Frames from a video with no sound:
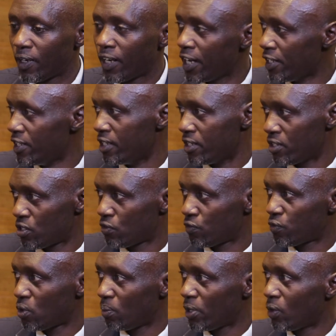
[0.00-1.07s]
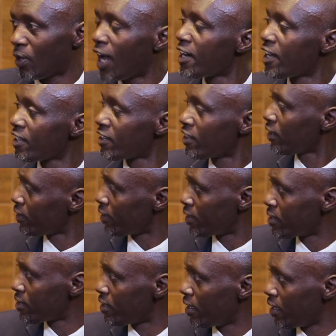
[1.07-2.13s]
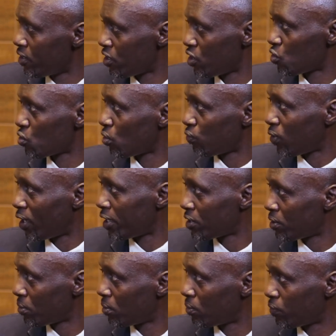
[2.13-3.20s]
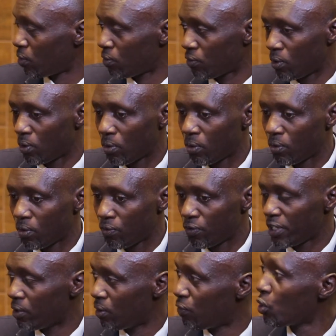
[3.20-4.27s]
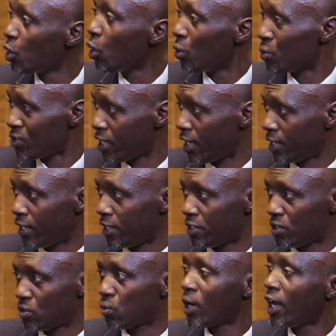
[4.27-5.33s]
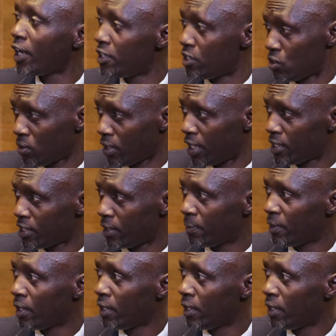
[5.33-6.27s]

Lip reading: guidance from the law, and I think that is the essence of what of laws and religion, to guide society.